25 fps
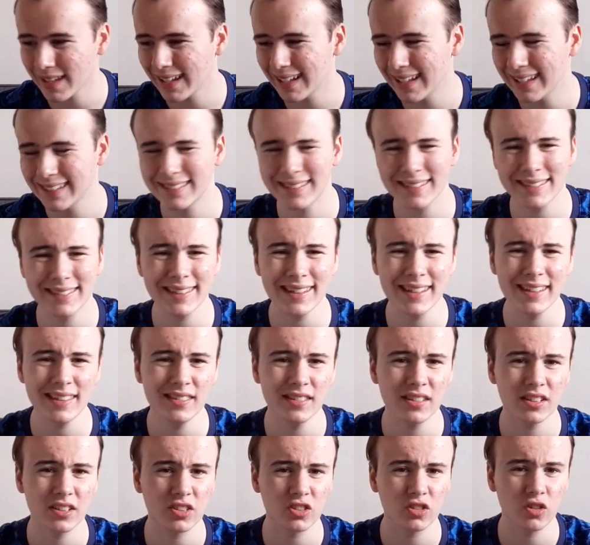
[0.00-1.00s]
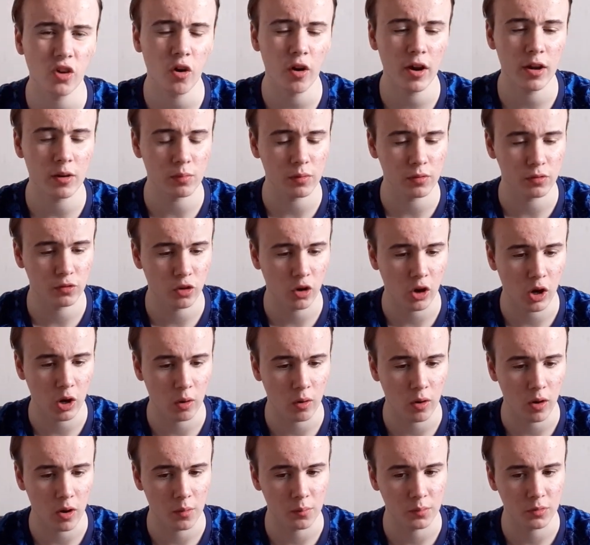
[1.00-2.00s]
It's a season that started with title
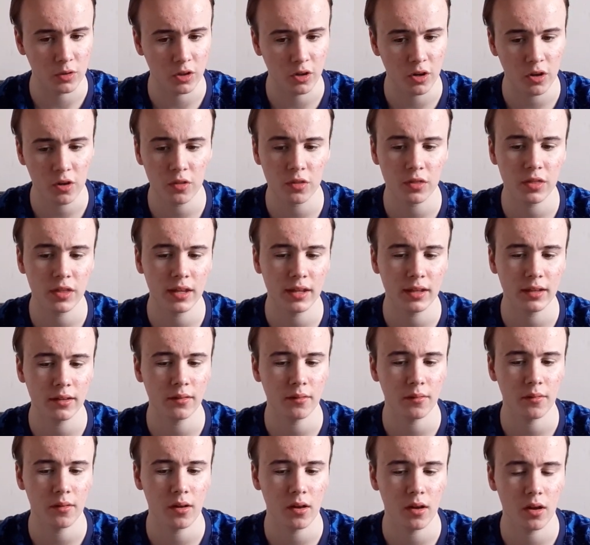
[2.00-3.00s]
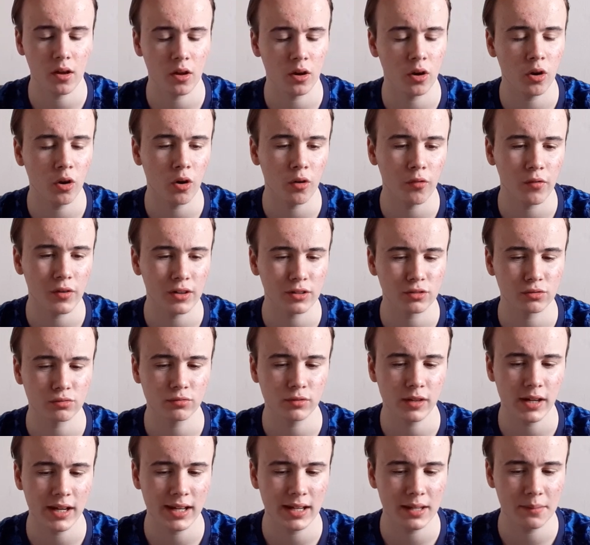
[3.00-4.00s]
hopes. I don't think a lot of us
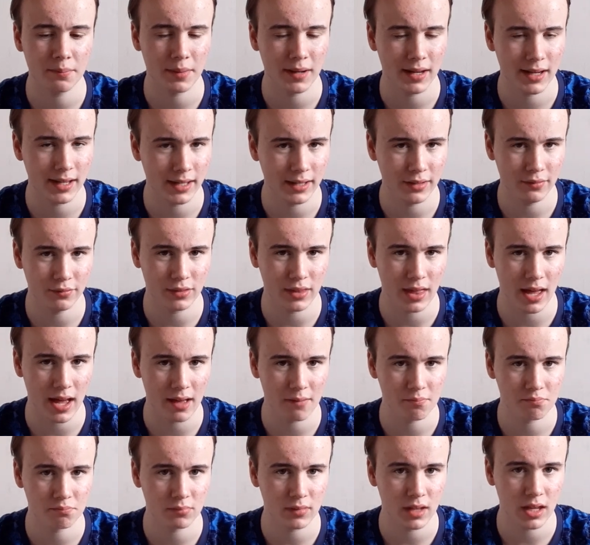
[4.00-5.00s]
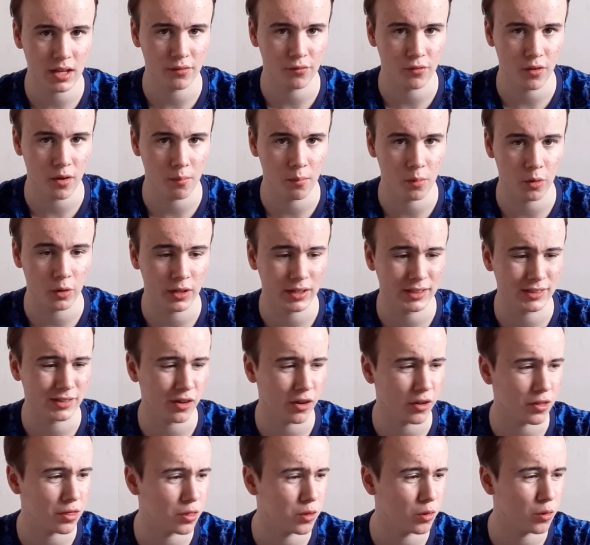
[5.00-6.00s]
really believed that. If I'm honest, I
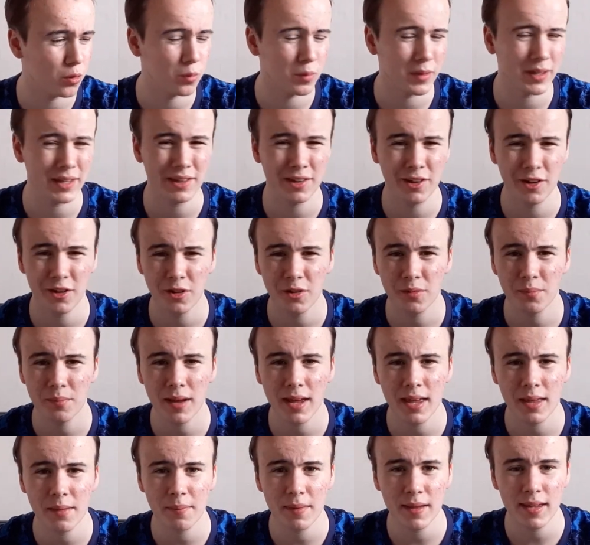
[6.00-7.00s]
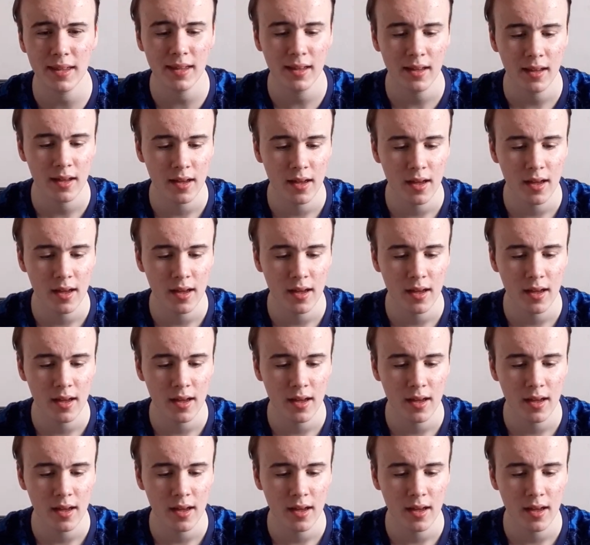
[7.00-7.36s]
thought we could maybe.